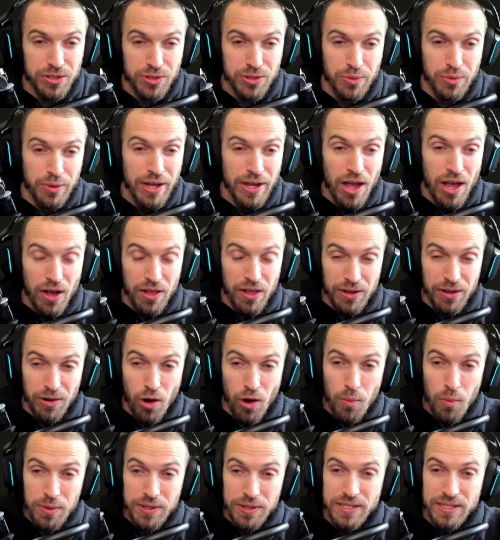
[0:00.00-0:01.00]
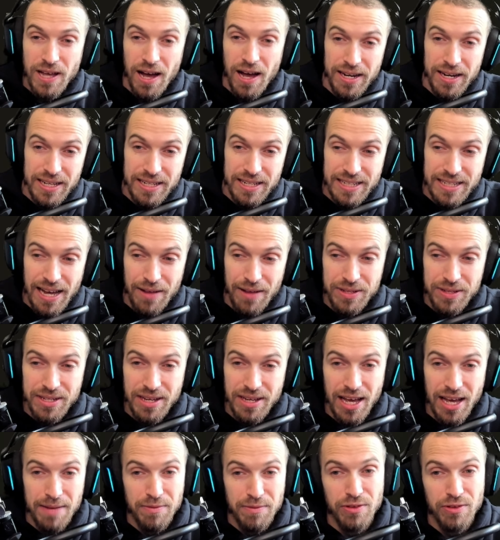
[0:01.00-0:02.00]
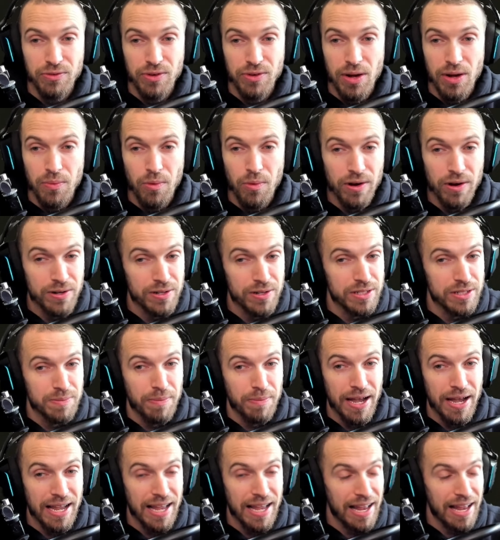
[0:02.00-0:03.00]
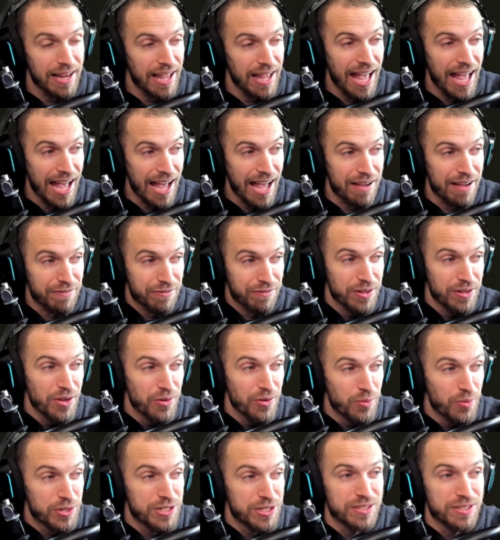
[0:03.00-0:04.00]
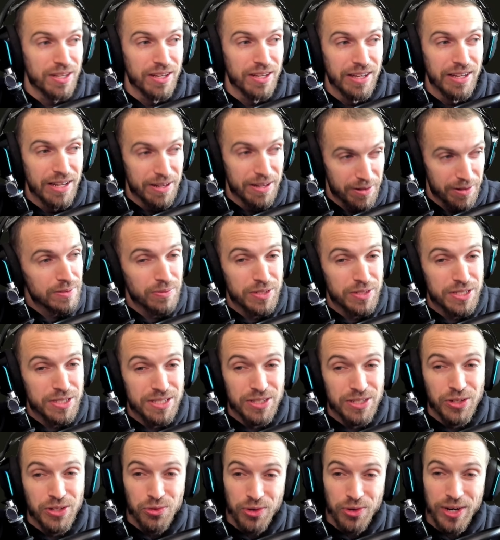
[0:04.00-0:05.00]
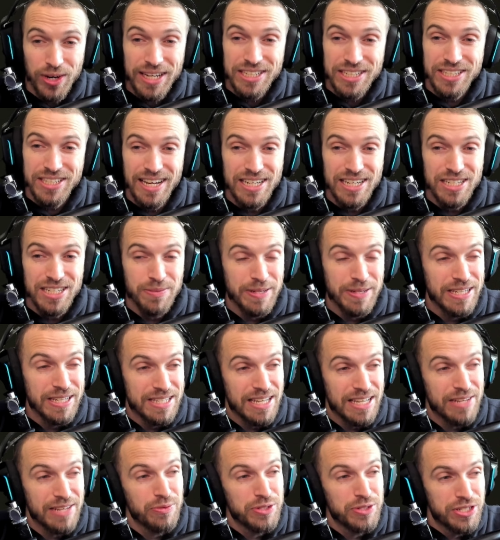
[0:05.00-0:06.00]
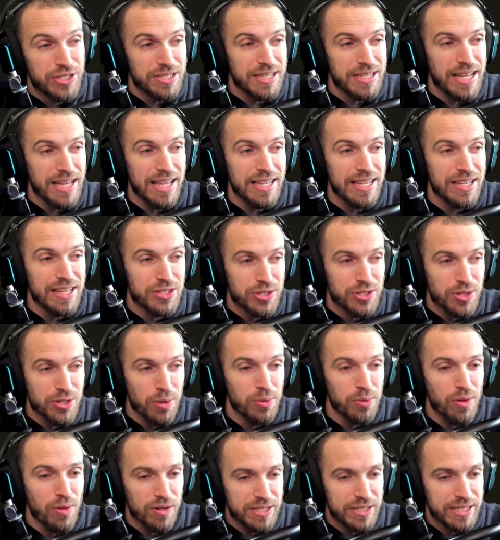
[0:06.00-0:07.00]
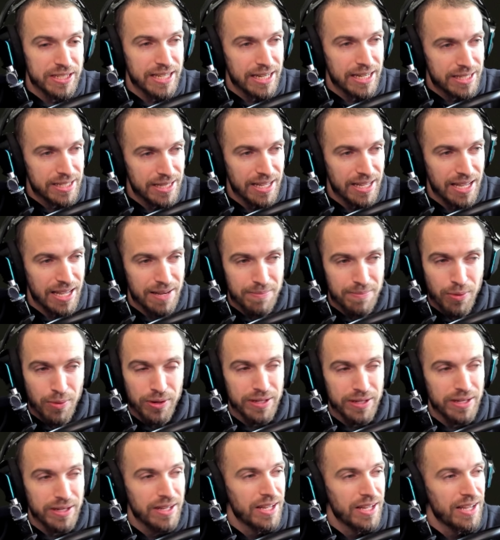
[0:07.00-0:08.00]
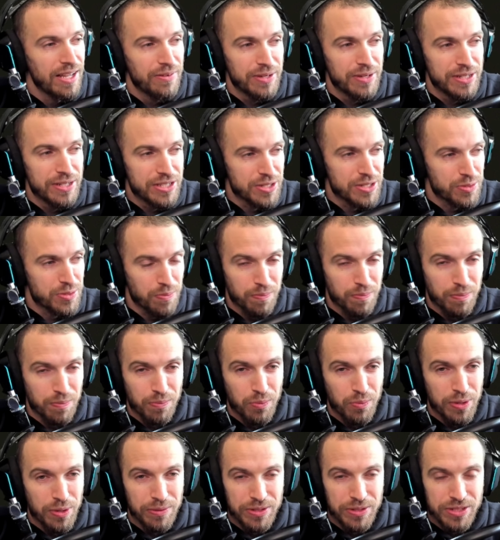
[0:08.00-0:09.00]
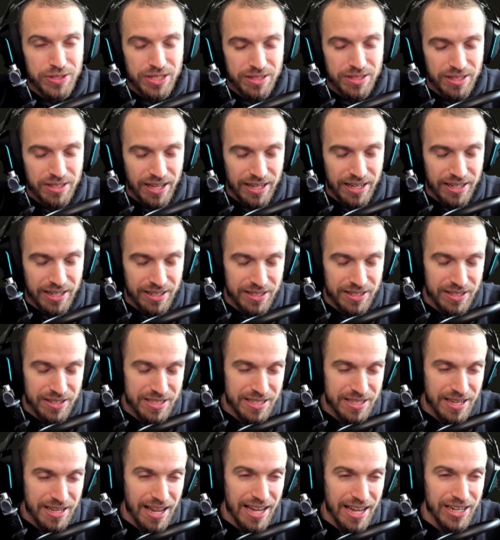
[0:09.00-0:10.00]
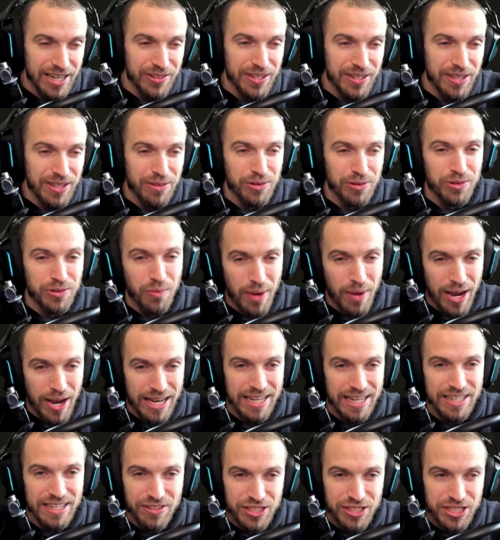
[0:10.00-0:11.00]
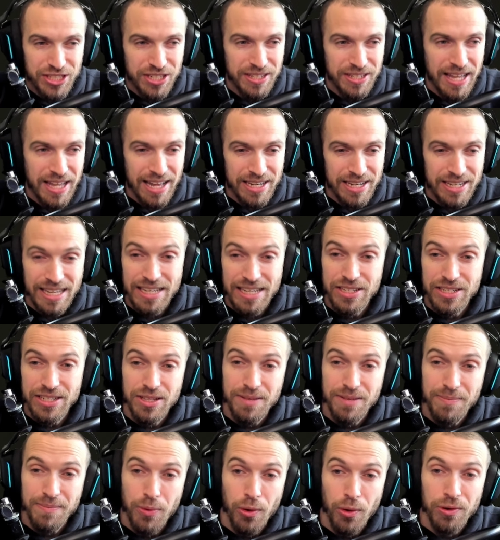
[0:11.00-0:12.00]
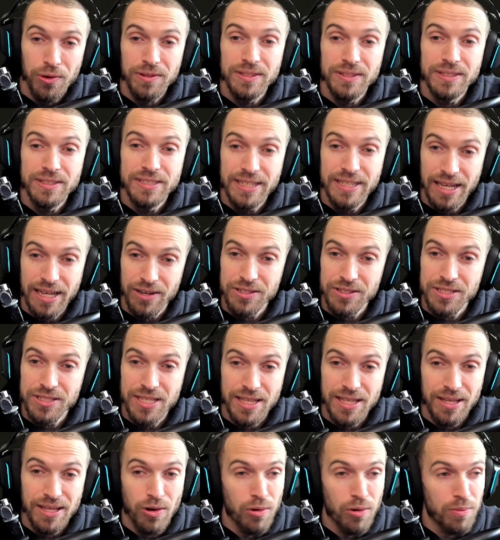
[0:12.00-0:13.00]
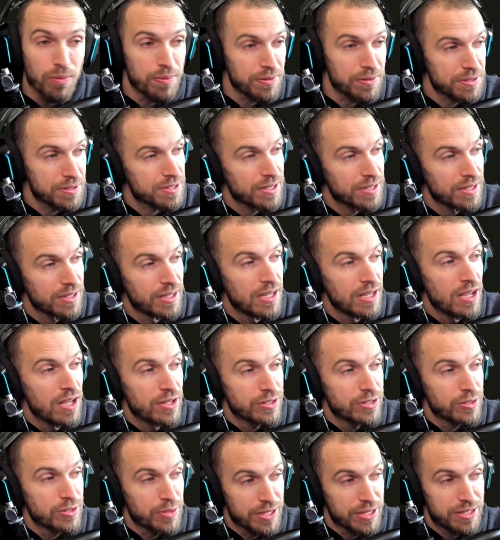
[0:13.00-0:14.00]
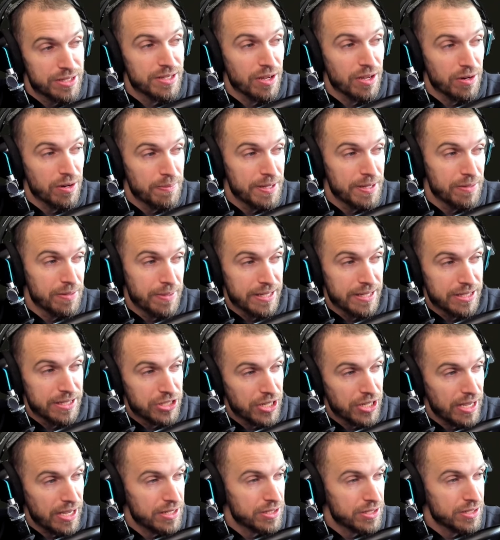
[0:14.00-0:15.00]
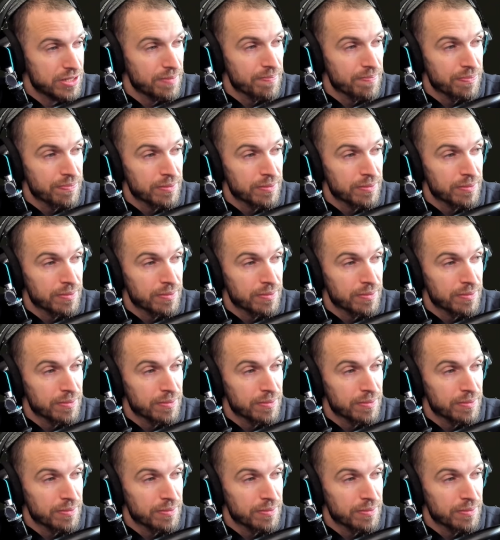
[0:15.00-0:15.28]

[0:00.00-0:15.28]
So they're almost cutting down the time of the Realmwalkers by half, which is which is a great change, because it was just taking so long to get to the end point. We just we were just like staggering through, waiting to get into the portal to get our Seething Opals. So this is going to be a big change.